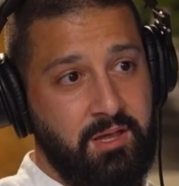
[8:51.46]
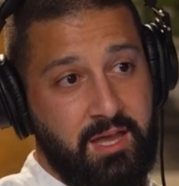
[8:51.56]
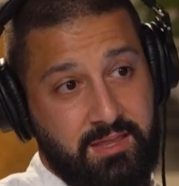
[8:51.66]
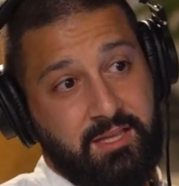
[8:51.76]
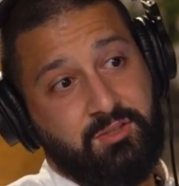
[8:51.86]

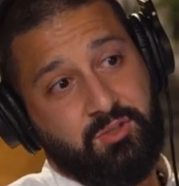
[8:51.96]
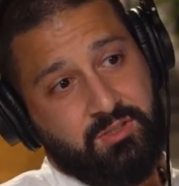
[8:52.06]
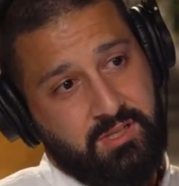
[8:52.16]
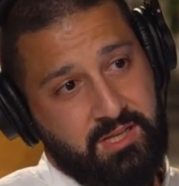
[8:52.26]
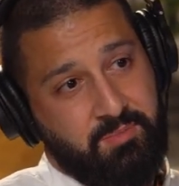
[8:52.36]
and they took
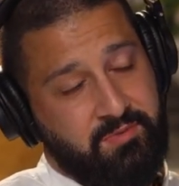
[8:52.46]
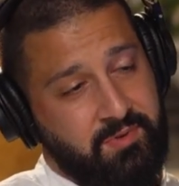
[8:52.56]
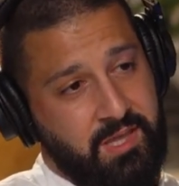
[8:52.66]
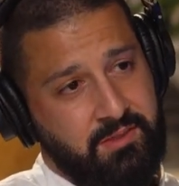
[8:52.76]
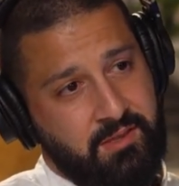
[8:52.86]
the leap of
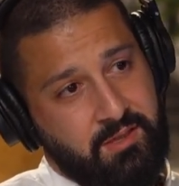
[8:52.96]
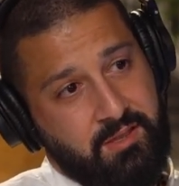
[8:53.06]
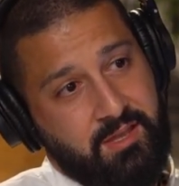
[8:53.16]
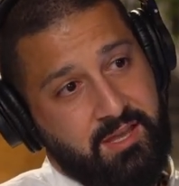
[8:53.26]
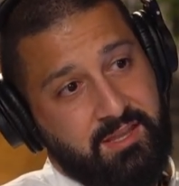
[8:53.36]
faith.
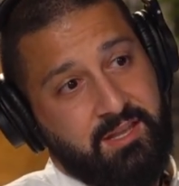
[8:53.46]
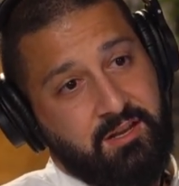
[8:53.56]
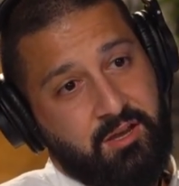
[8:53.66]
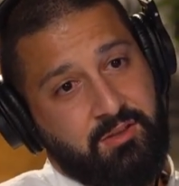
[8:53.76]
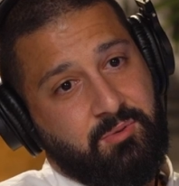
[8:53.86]
And then
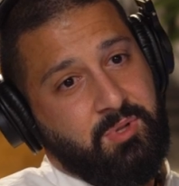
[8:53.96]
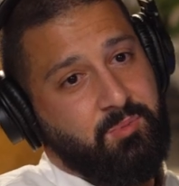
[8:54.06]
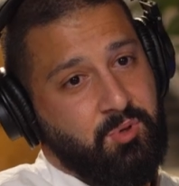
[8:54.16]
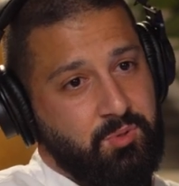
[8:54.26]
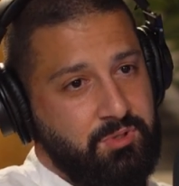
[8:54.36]
other
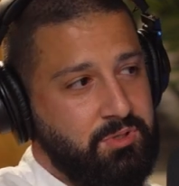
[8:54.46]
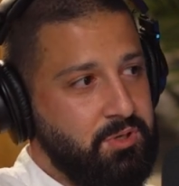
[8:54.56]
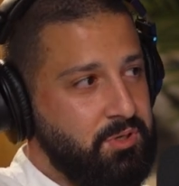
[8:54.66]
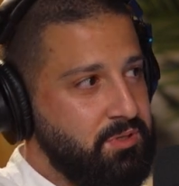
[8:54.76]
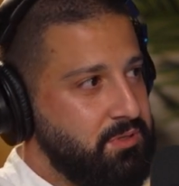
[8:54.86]
people, you
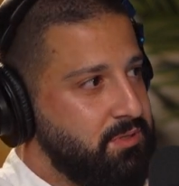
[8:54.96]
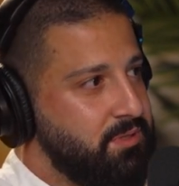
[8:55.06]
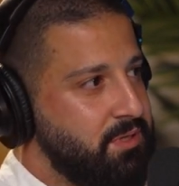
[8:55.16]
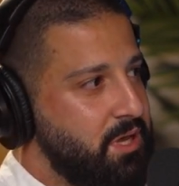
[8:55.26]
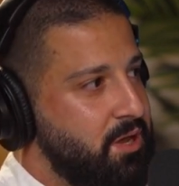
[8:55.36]
know,
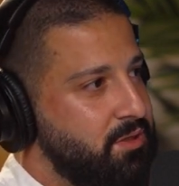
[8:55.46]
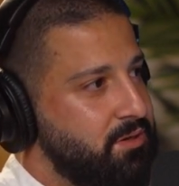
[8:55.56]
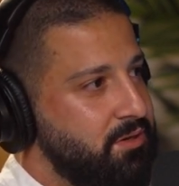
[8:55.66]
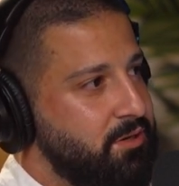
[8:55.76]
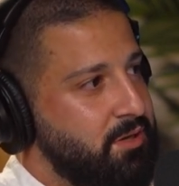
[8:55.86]

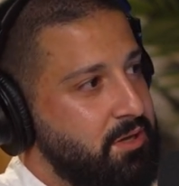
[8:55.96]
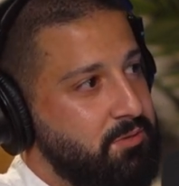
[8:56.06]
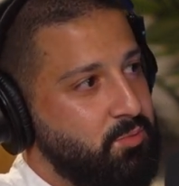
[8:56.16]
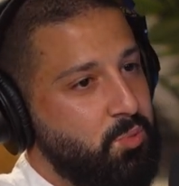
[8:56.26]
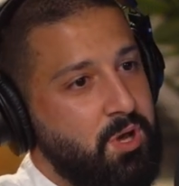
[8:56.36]
other
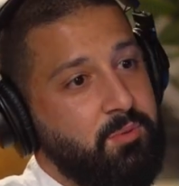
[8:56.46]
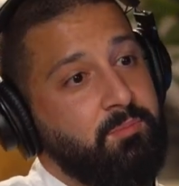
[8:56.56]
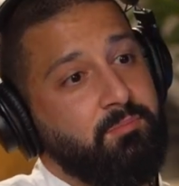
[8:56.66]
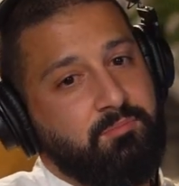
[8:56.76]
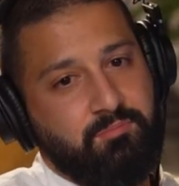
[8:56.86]

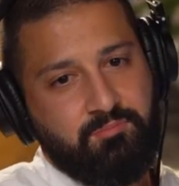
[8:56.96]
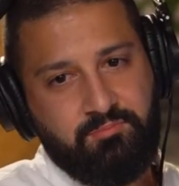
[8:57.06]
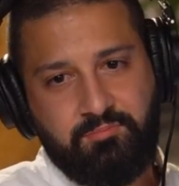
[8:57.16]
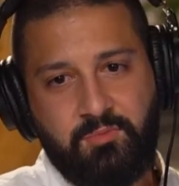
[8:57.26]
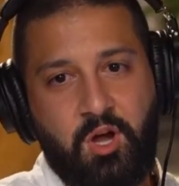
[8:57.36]

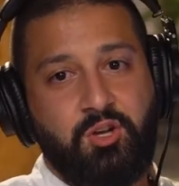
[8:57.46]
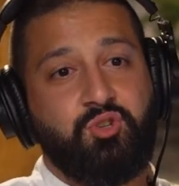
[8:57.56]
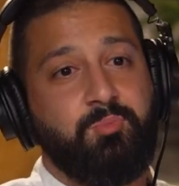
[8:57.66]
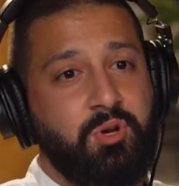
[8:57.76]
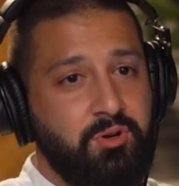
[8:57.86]

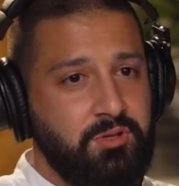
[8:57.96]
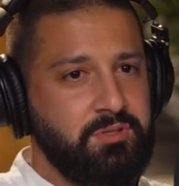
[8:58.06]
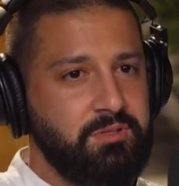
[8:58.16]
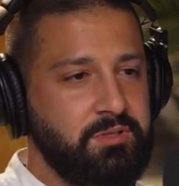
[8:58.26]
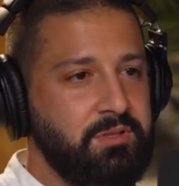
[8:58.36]

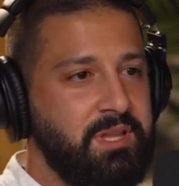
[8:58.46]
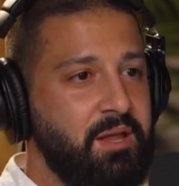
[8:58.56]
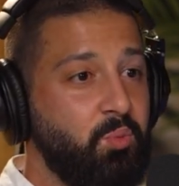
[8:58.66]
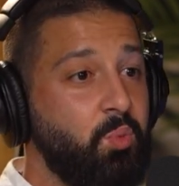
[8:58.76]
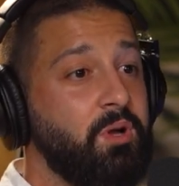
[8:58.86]
entrepreneurs
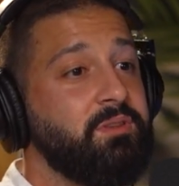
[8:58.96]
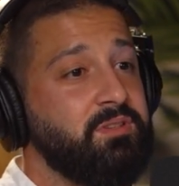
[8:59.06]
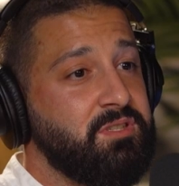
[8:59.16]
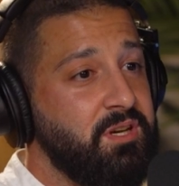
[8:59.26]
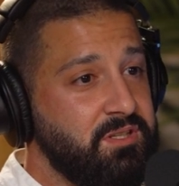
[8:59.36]
that want to
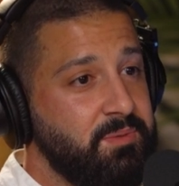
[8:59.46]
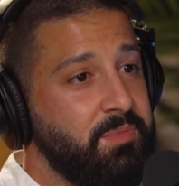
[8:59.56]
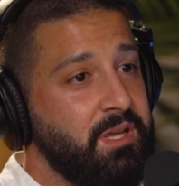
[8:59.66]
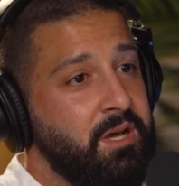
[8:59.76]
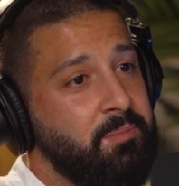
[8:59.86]
start
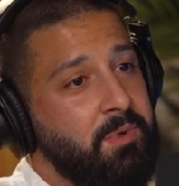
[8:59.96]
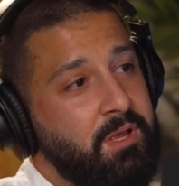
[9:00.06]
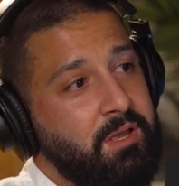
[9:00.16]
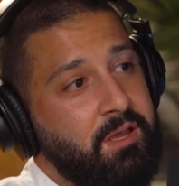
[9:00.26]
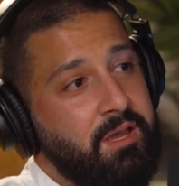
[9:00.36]
something up
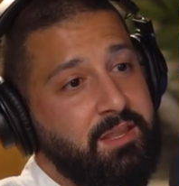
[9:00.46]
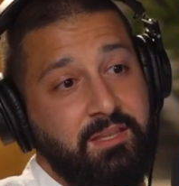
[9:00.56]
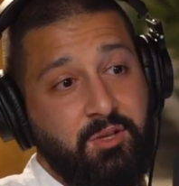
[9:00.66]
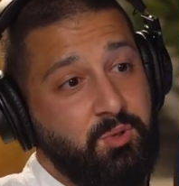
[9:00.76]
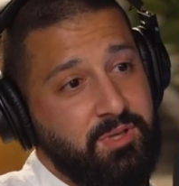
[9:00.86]
and they
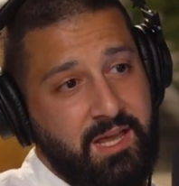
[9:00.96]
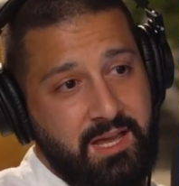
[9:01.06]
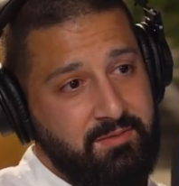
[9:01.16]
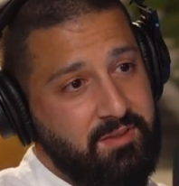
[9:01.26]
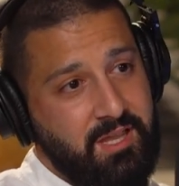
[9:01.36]
don't
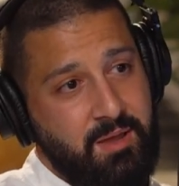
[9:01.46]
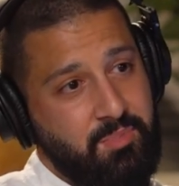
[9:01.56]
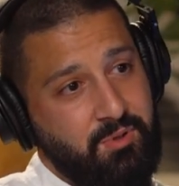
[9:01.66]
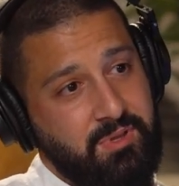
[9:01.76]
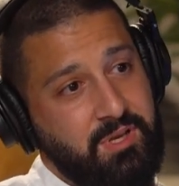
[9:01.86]
have the
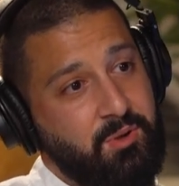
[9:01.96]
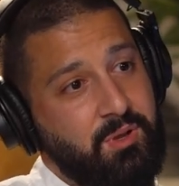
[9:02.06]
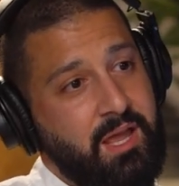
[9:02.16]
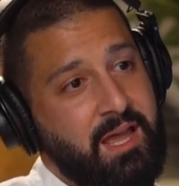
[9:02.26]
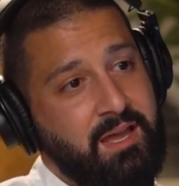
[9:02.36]
capital, they
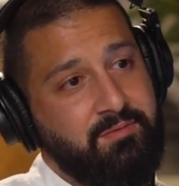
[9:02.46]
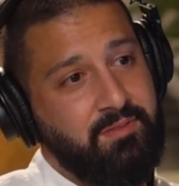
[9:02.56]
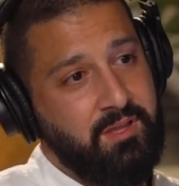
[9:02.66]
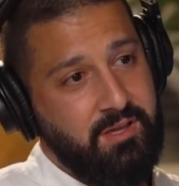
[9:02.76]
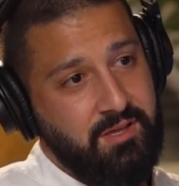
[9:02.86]
don't have
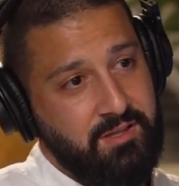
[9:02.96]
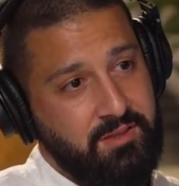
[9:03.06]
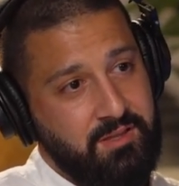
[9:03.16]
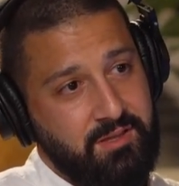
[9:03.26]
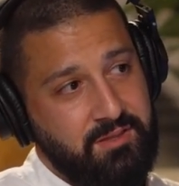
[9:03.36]

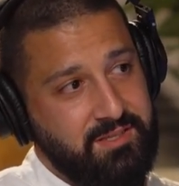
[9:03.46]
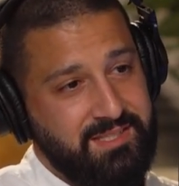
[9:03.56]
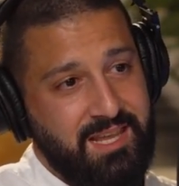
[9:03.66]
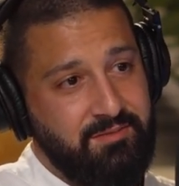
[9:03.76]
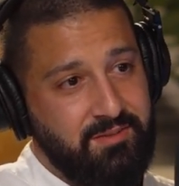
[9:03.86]
the
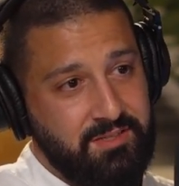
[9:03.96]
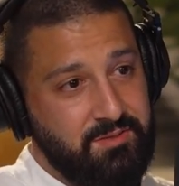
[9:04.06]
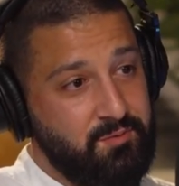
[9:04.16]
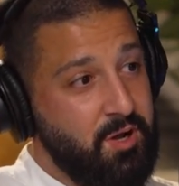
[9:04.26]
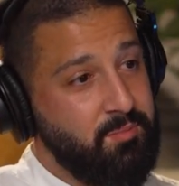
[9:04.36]
savings
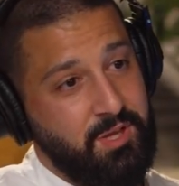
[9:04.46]
from